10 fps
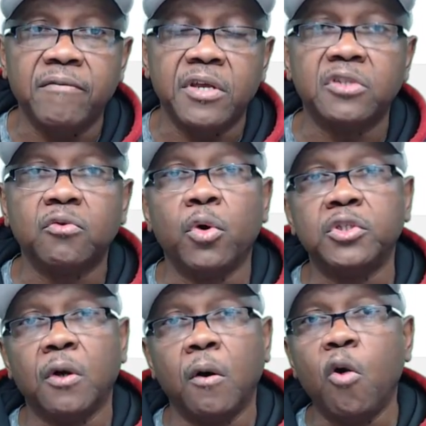It's going to
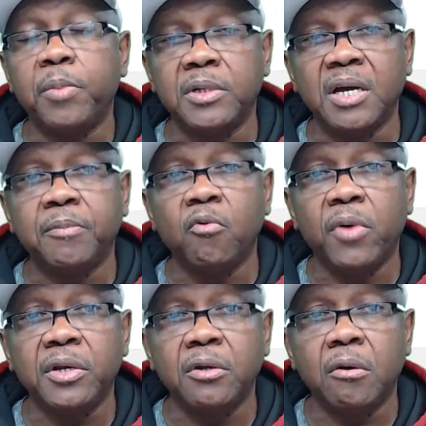open up a
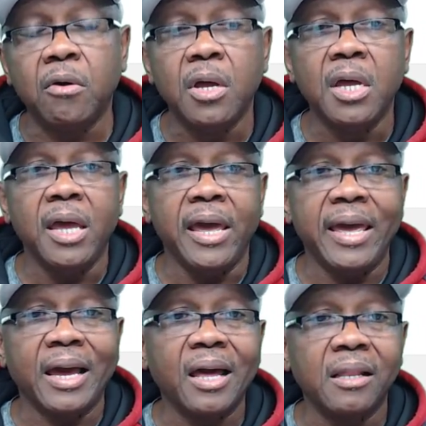window
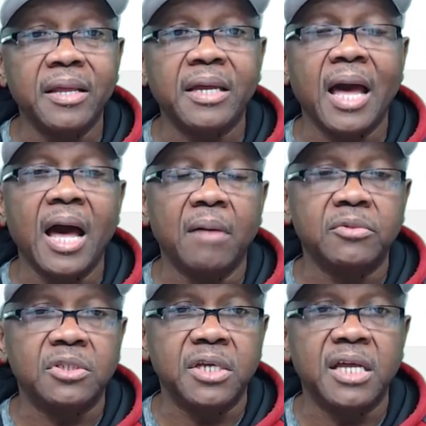and click I'm
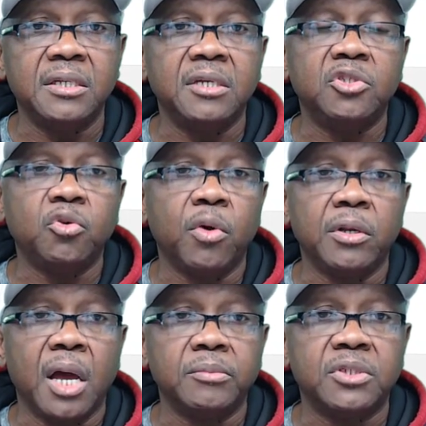sending 20
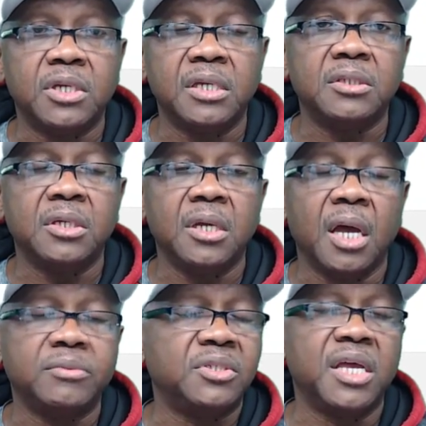I'm sending
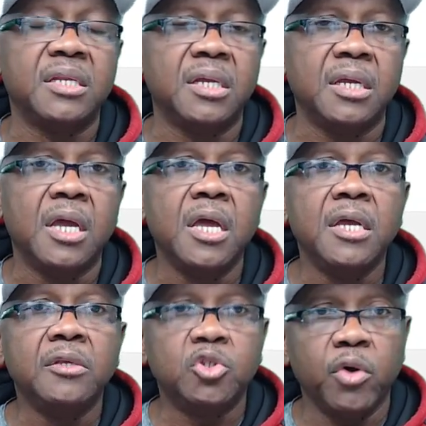sending
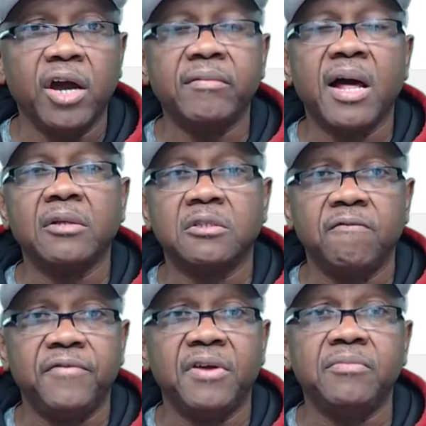
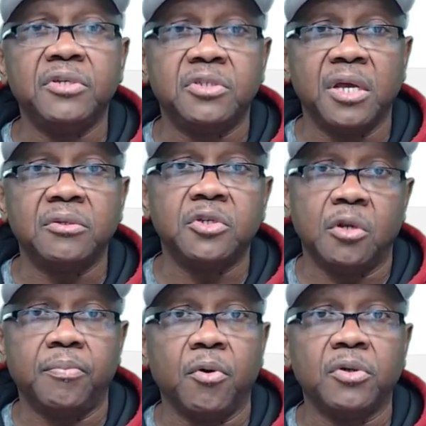$12.50 to the
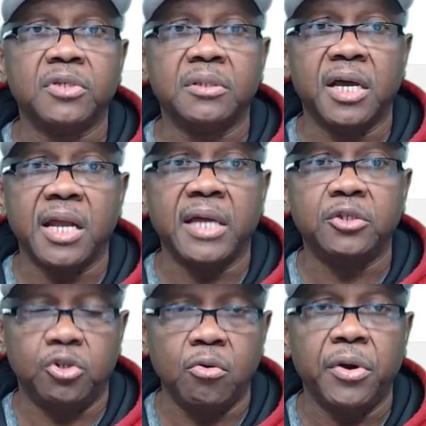person that I
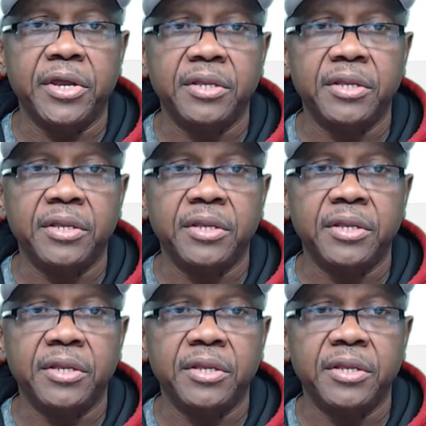joined.